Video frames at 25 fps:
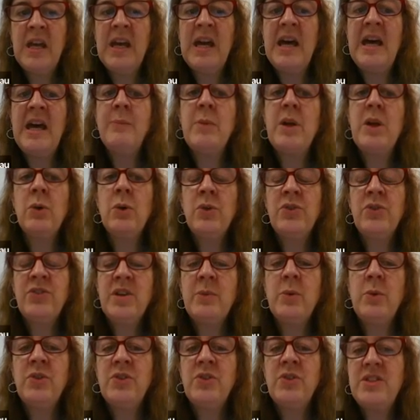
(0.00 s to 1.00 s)
And we
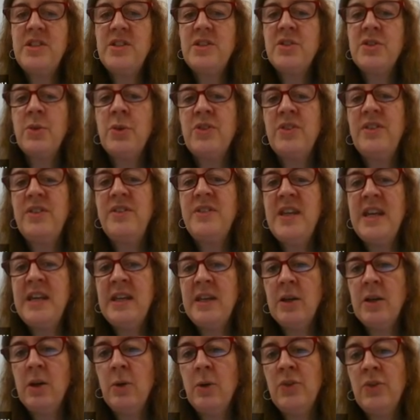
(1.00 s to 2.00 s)
also wanted to talk to
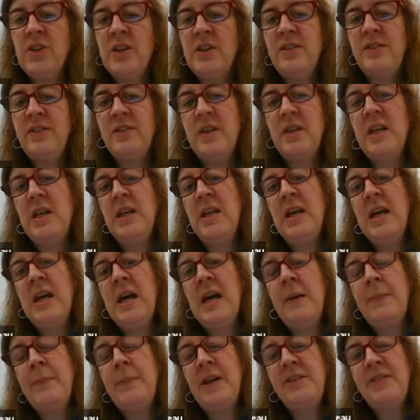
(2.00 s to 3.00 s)
stakeholders,
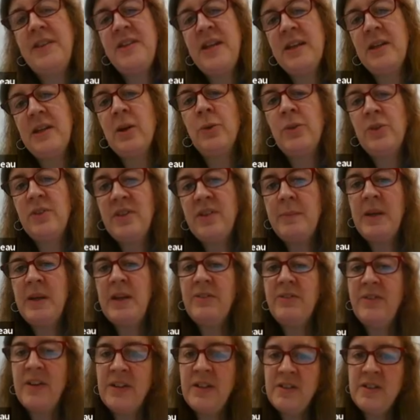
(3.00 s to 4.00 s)
and by stakeholders I
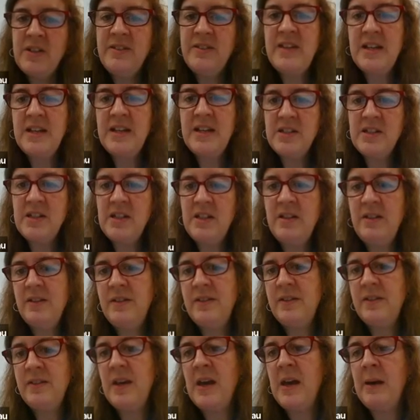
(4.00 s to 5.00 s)
mean funders,
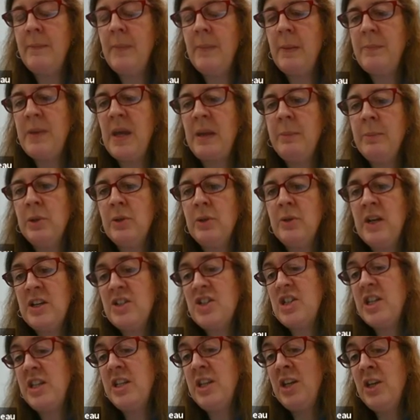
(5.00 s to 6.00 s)
editors, and people who
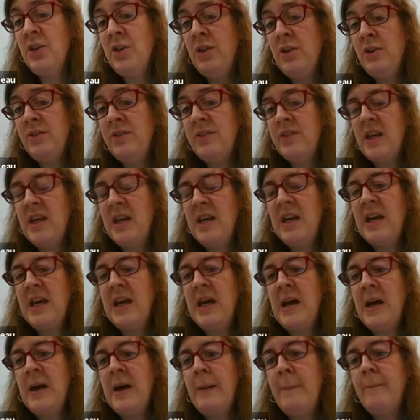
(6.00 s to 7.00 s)
actually use
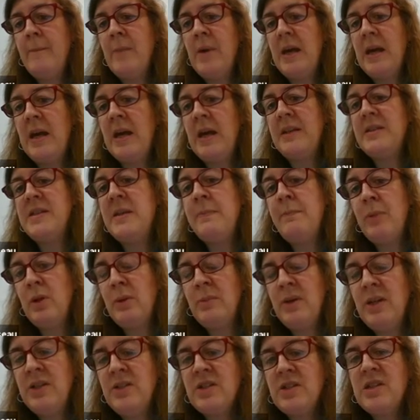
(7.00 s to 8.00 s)
and
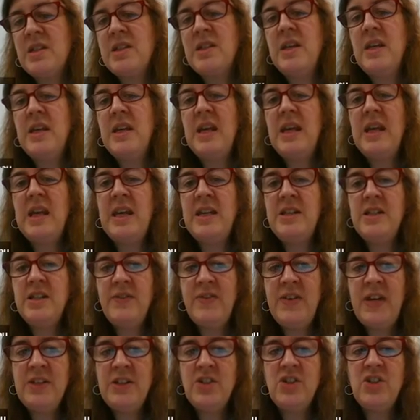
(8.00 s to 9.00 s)
implement
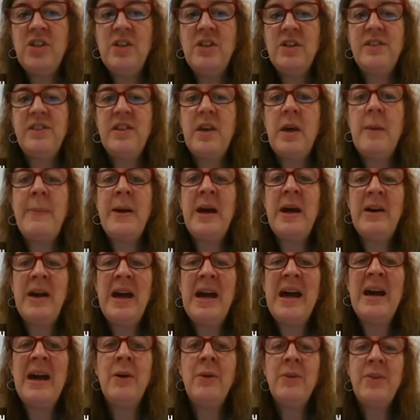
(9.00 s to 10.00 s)
interventions, about
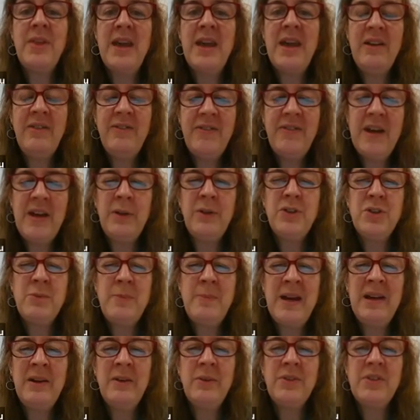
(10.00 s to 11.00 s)
how they felt
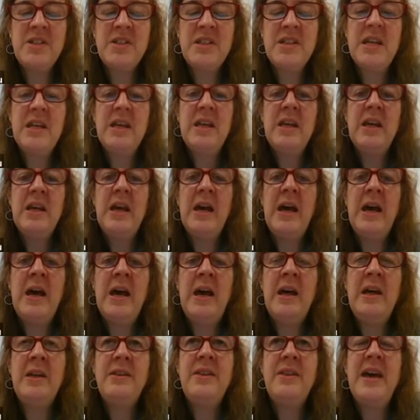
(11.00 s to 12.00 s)
about
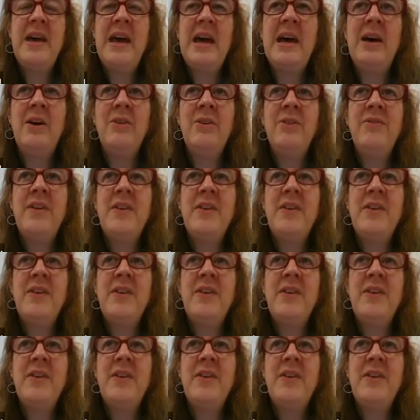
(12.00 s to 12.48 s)
the health